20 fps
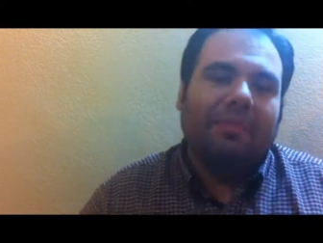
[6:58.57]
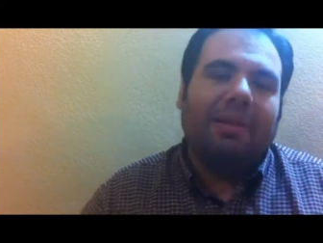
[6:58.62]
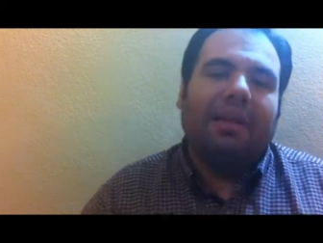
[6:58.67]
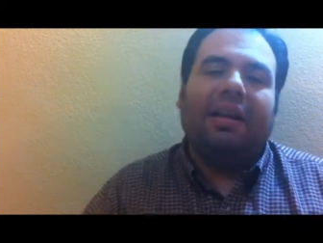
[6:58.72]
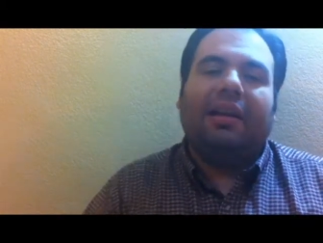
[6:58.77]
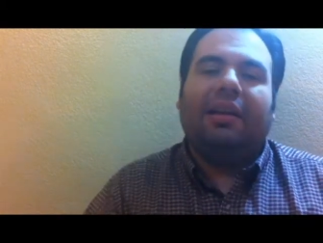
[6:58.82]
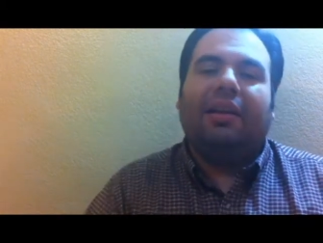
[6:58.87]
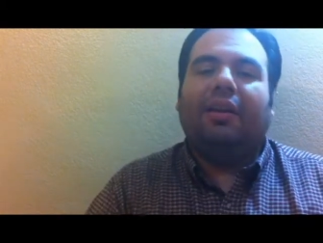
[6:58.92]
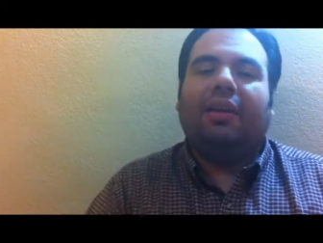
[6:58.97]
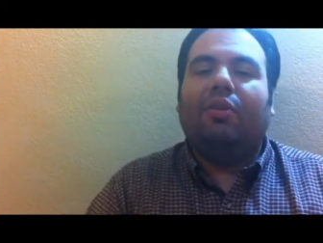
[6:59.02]

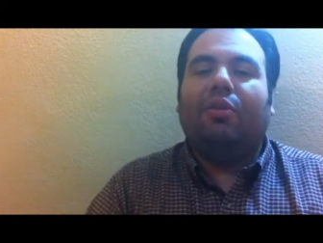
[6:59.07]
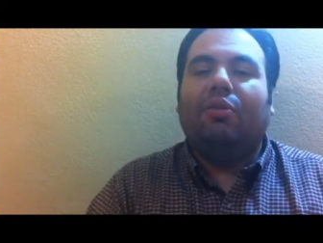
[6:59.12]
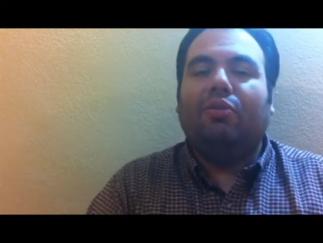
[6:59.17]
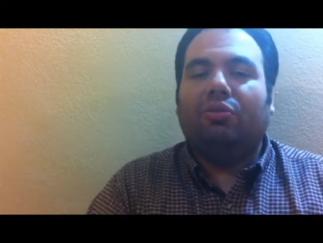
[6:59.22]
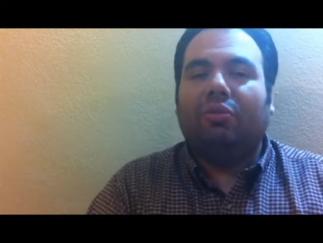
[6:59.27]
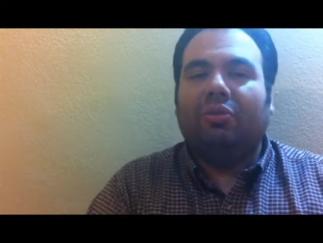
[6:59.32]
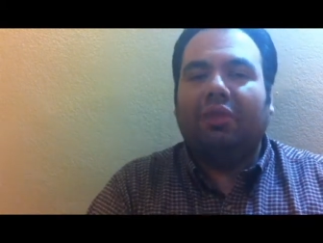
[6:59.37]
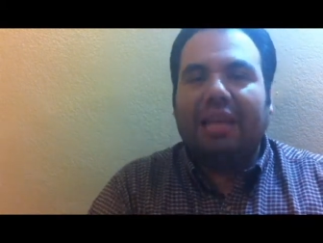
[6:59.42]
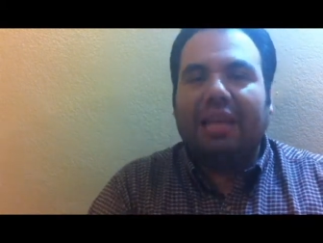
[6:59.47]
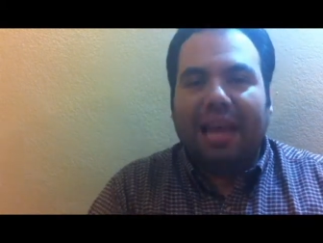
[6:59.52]
Uh,
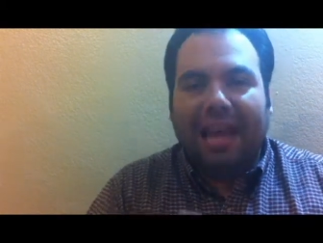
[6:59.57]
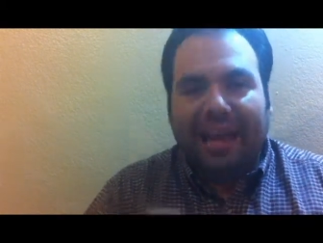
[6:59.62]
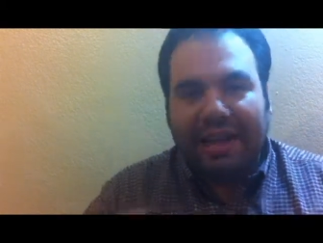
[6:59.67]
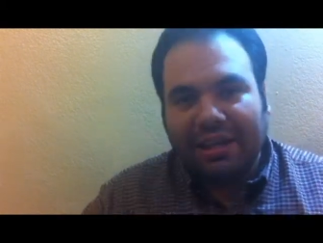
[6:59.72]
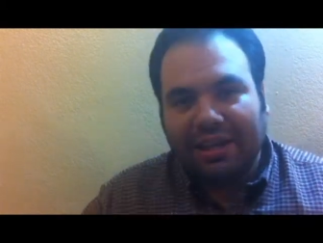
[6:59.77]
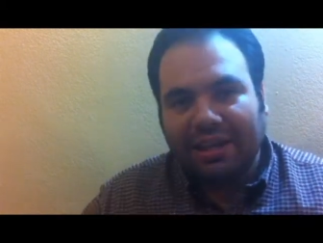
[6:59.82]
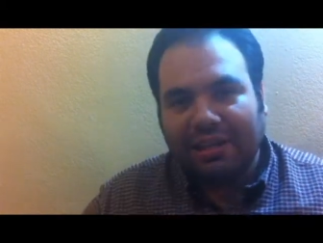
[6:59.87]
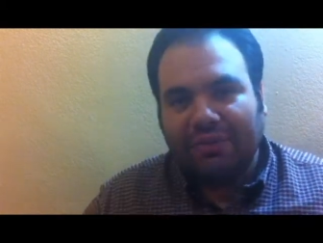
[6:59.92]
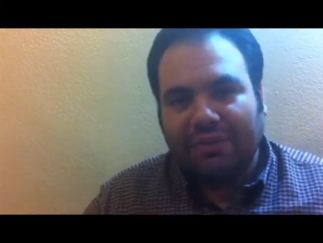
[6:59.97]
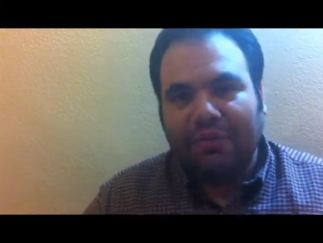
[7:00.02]
also, the
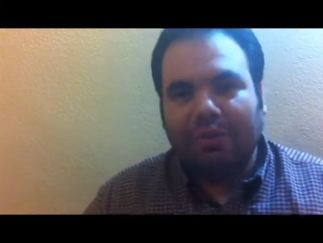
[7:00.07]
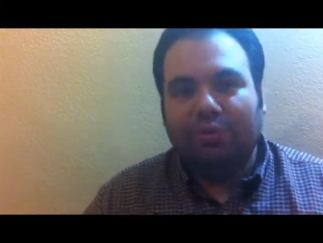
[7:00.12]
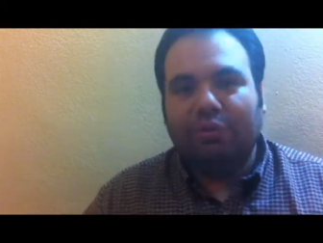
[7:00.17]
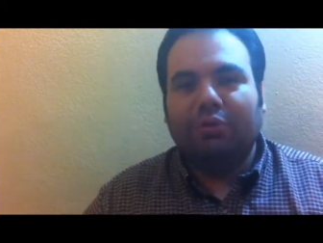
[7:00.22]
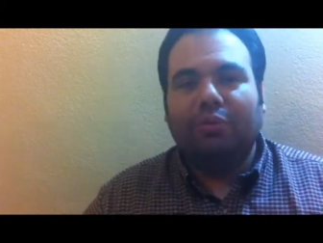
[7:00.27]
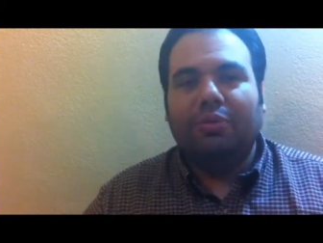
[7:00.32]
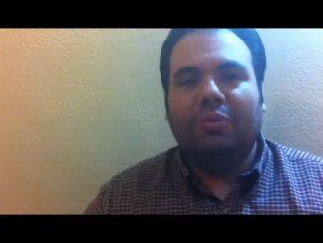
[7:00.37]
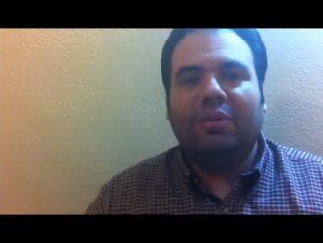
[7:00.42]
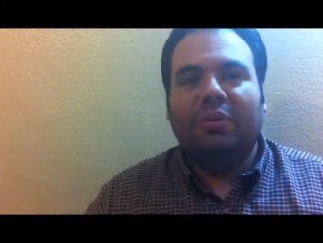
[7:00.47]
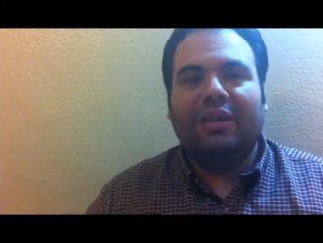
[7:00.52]
80s feel
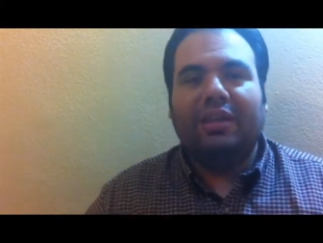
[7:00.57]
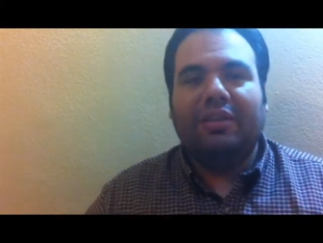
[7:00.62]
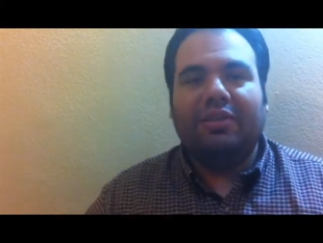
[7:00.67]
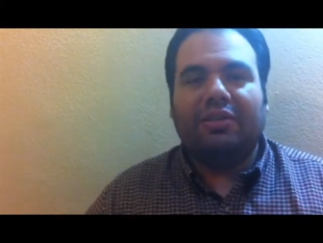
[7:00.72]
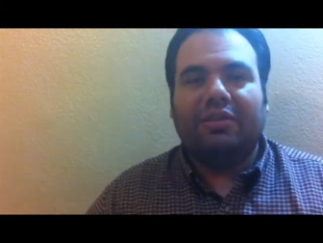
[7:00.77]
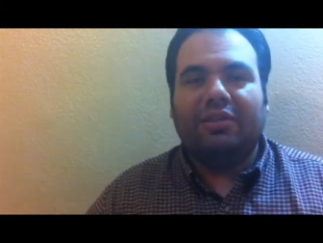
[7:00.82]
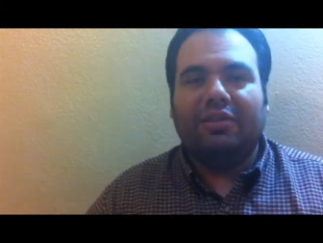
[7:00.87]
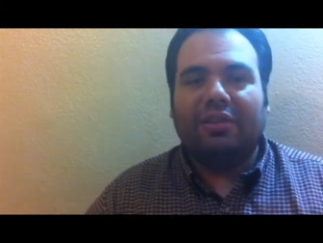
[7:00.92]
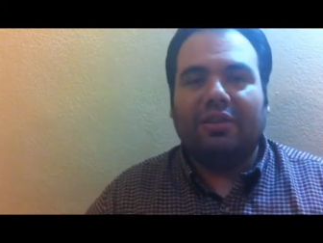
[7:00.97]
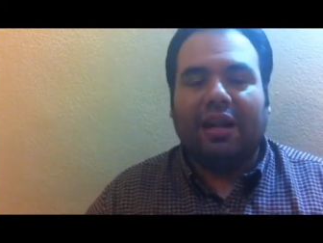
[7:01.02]
to it is
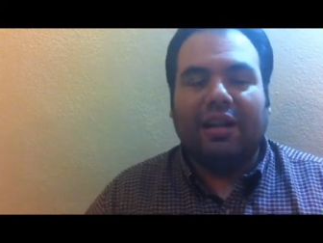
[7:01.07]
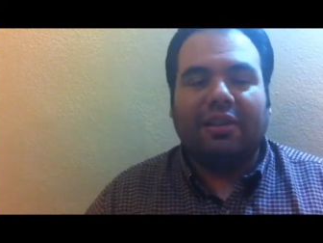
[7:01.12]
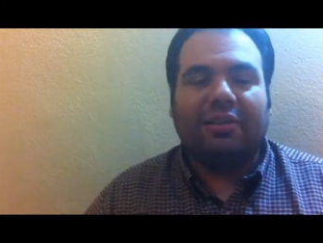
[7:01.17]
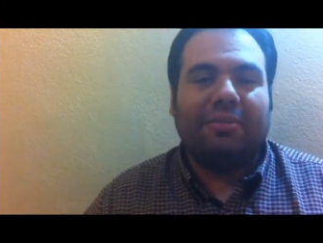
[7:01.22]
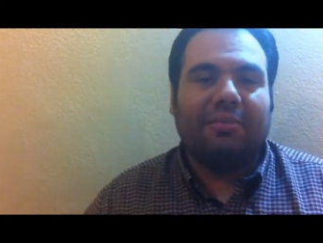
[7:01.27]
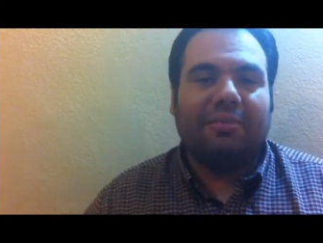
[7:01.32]
just awesome